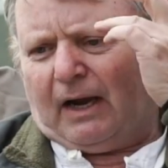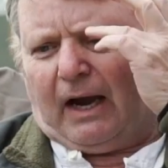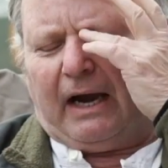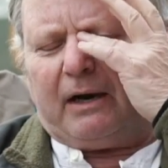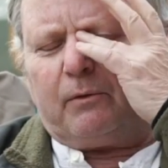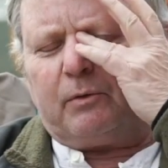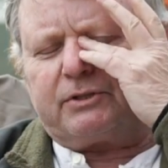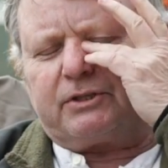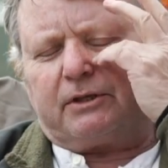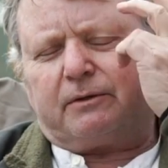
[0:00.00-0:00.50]

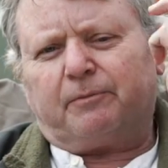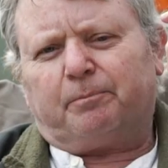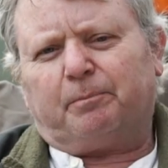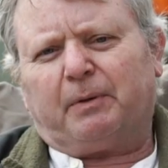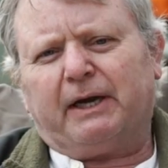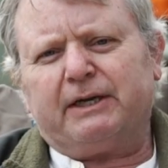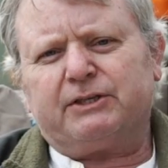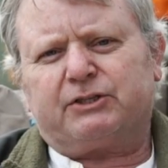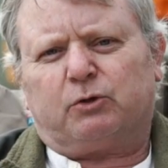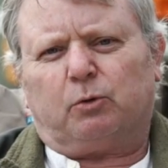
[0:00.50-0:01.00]
I was at a
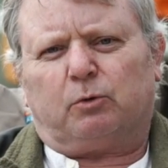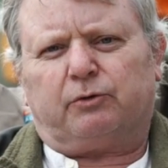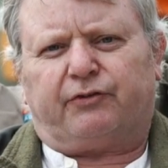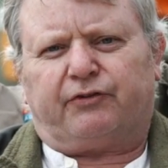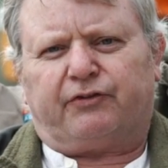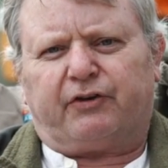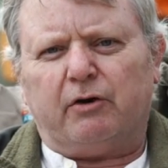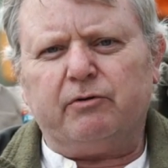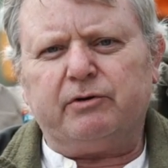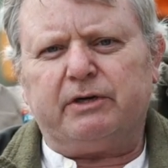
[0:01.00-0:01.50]
place called
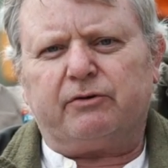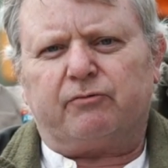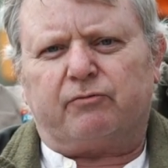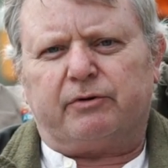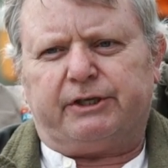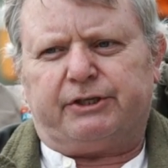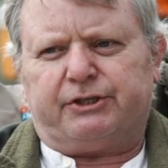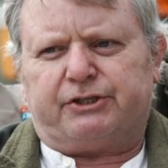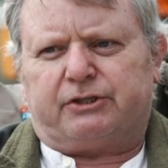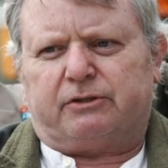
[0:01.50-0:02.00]
Stony
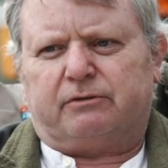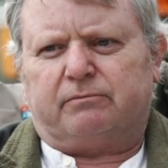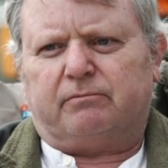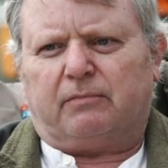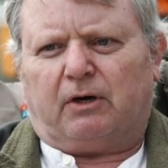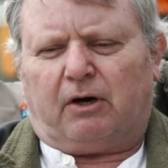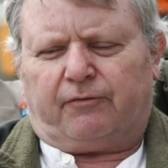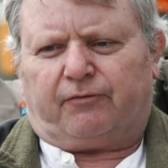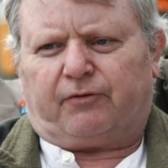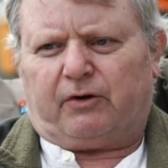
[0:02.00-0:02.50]
Ridge
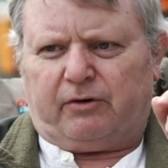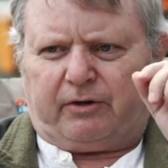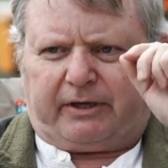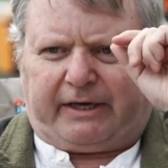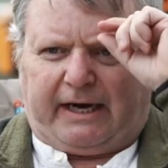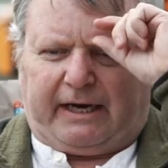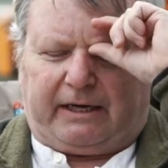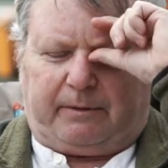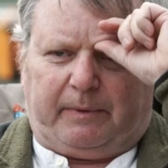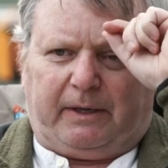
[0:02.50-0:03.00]
Off-Road
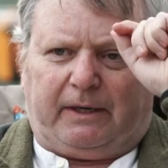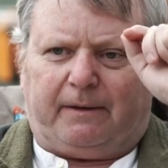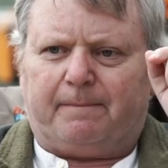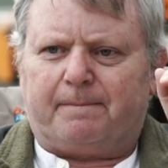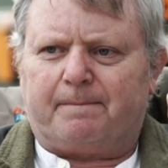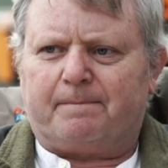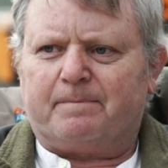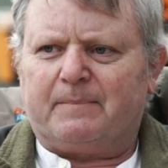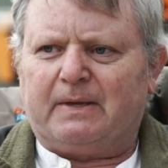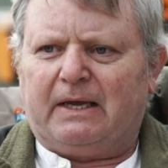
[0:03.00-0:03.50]
Academy,
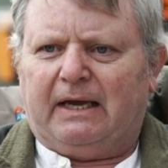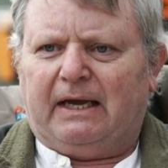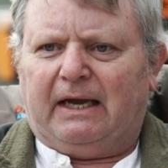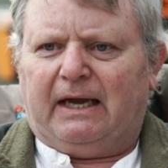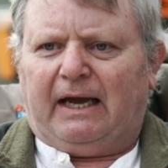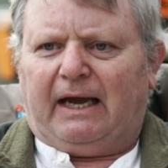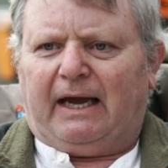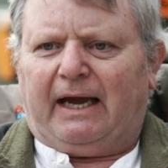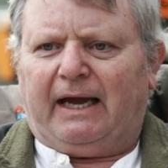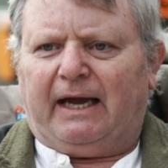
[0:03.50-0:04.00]

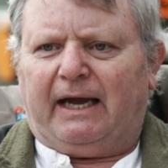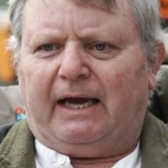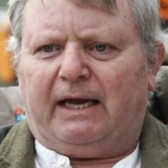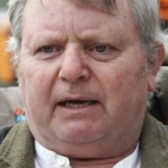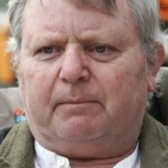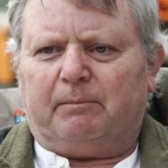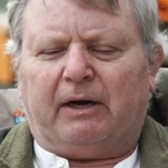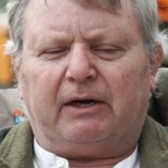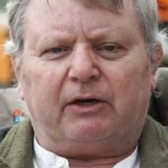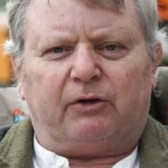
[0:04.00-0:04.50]

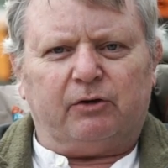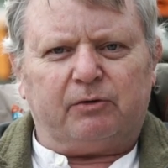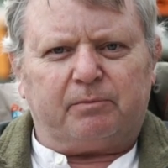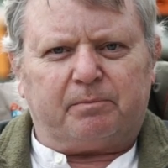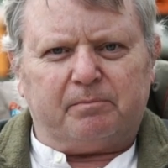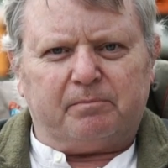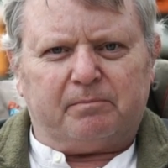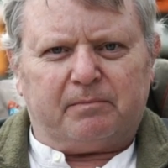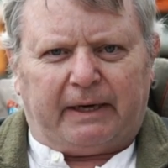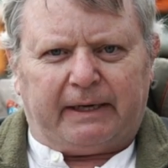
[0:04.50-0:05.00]
and my good
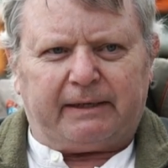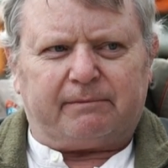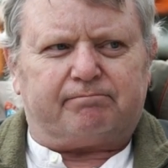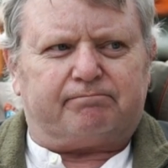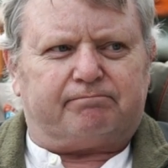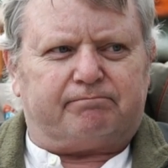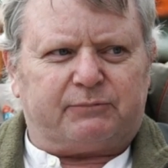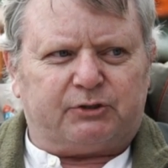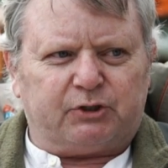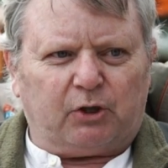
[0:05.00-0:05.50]
mate
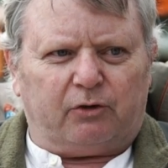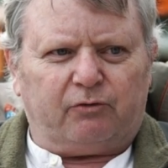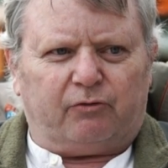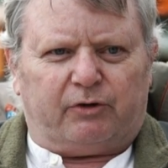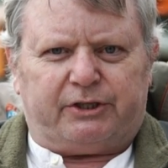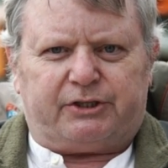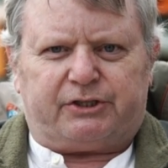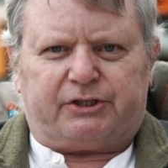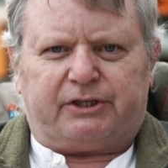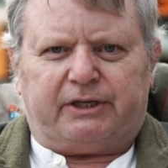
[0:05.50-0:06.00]
John
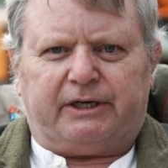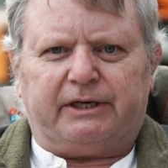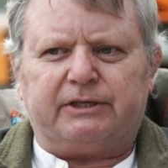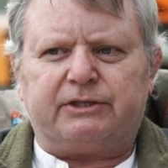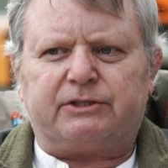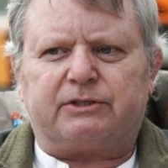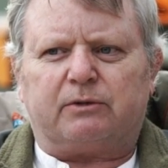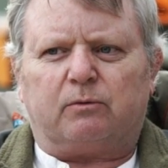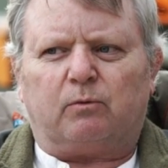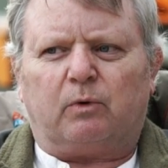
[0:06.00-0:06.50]
Rich
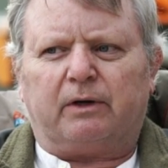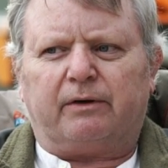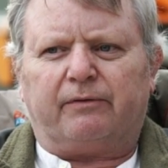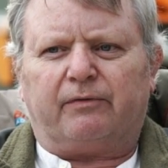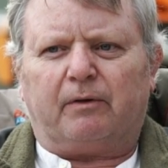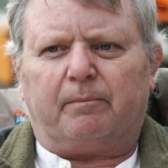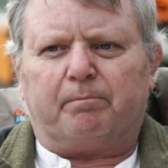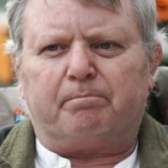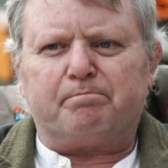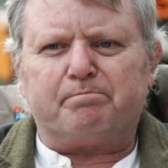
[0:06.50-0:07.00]
is one of
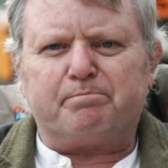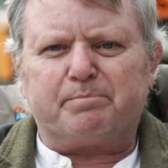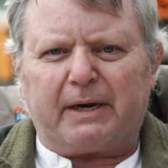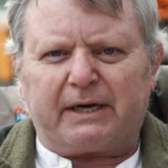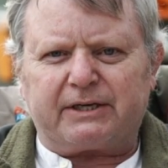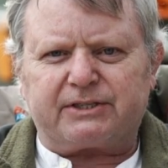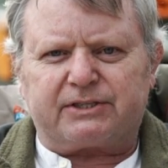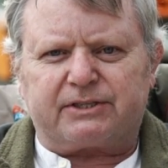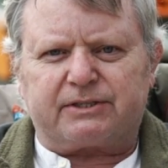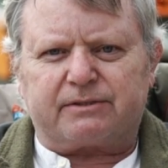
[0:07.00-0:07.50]
the
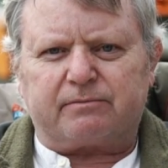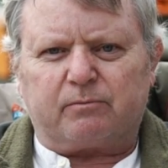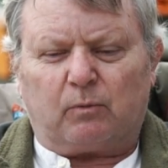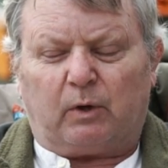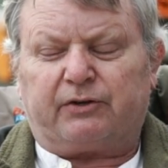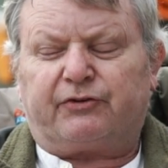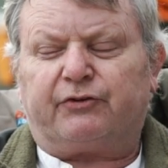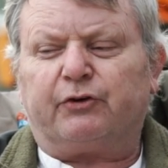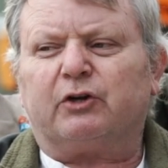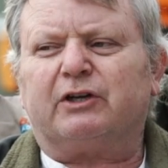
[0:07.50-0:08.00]
best,
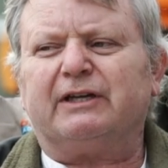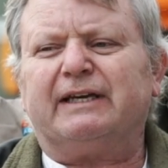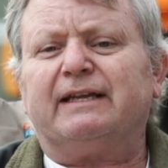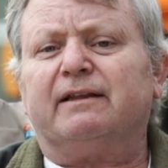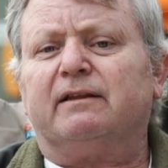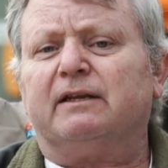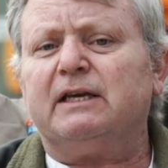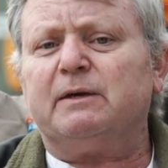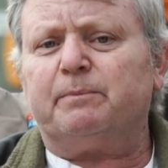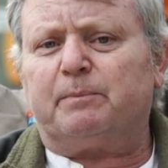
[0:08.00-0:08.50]
well, certainly
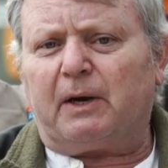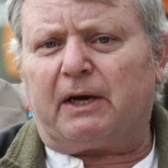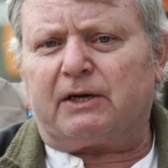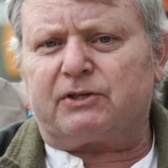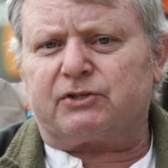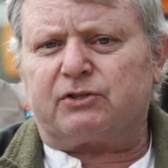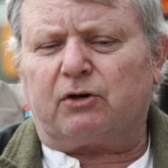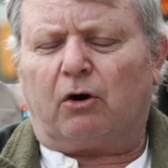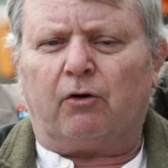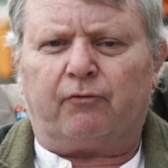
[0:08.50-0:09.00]
the
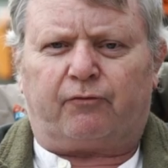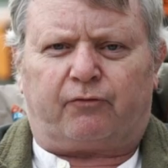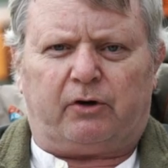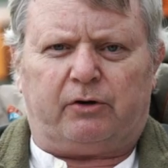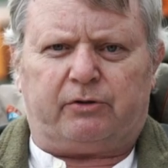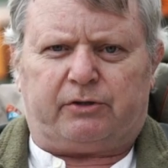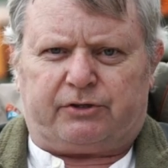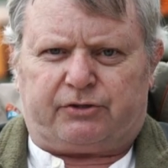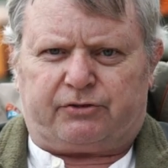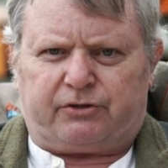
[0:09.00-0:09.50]
best
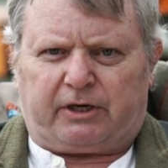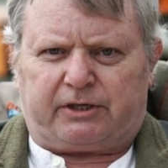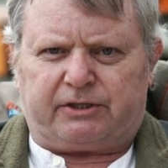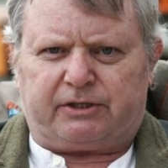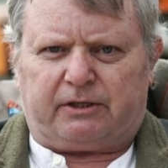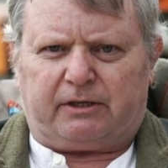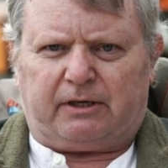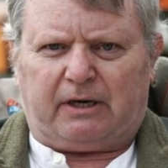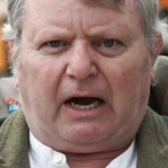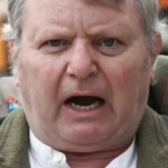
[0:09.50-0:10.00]
off-road
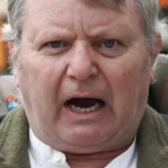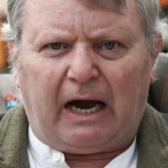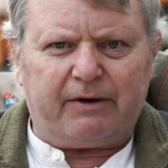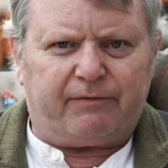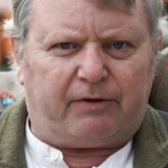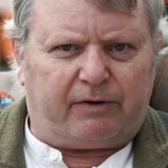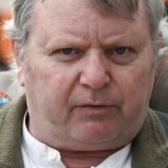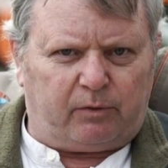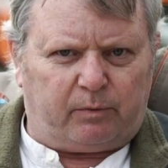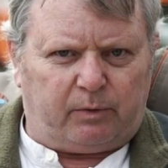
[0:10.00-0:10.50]
instructor
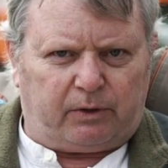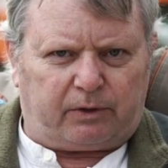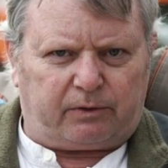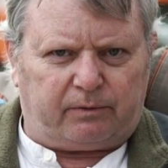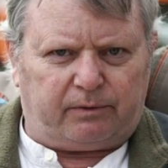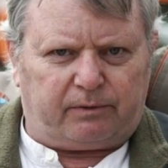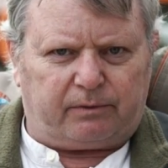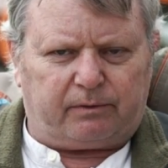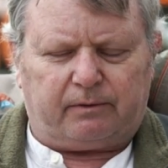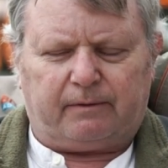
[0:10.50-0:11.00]
I've ever worked
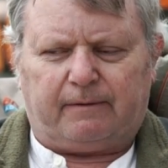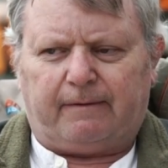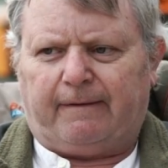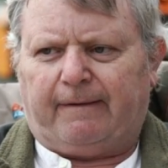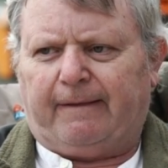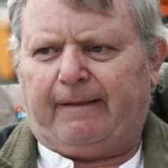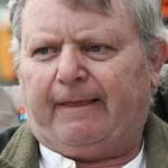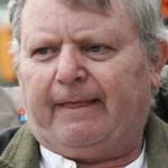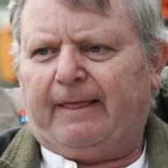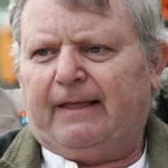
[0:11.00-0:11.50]
with.
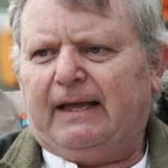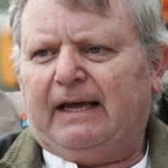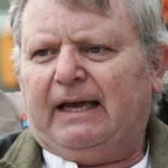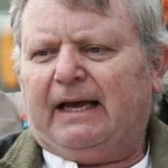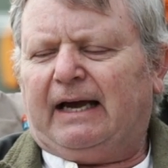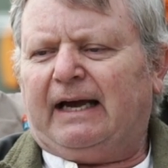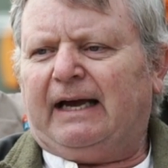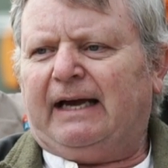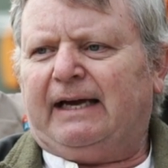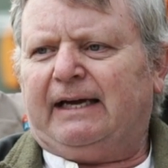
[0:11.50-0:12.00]

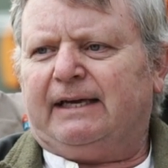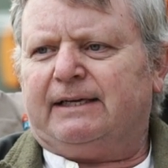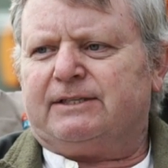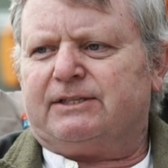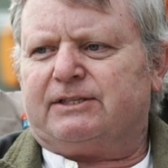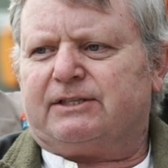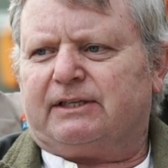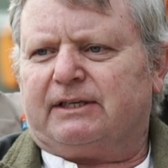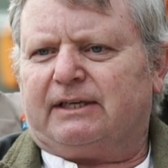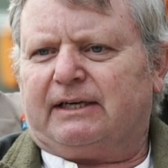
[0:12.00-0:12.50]

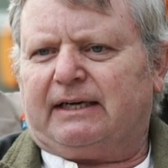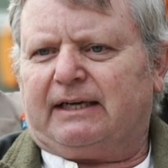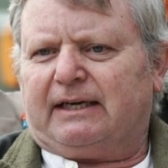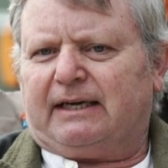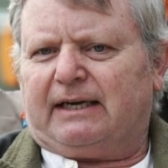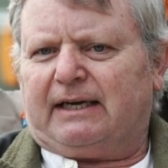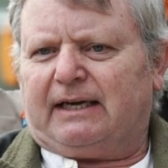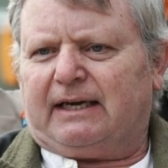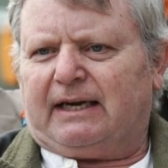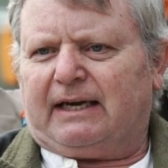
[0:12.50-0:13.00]
And
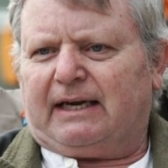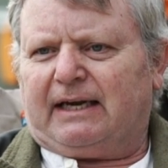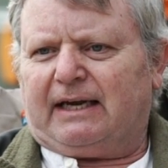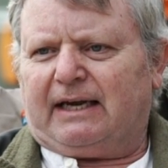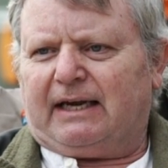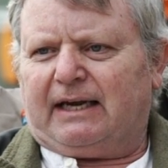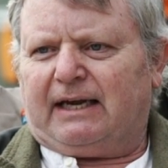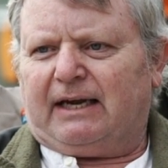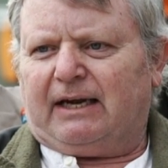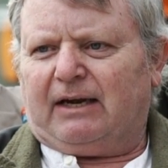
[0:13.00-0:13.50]

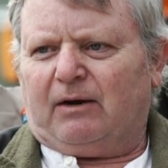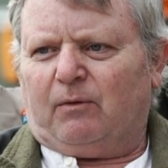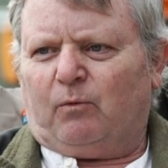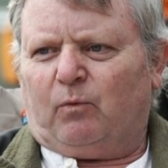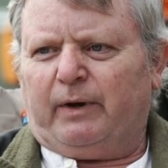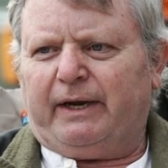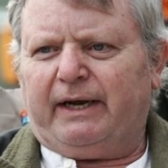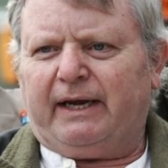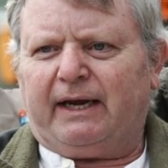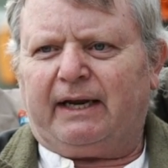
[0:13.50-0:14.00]

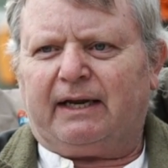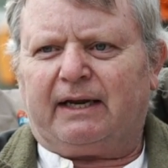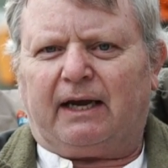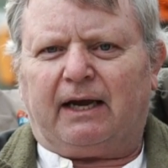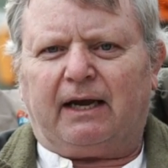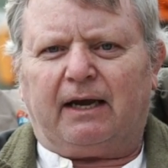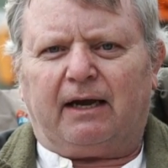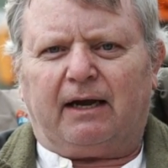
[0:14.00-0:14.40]
let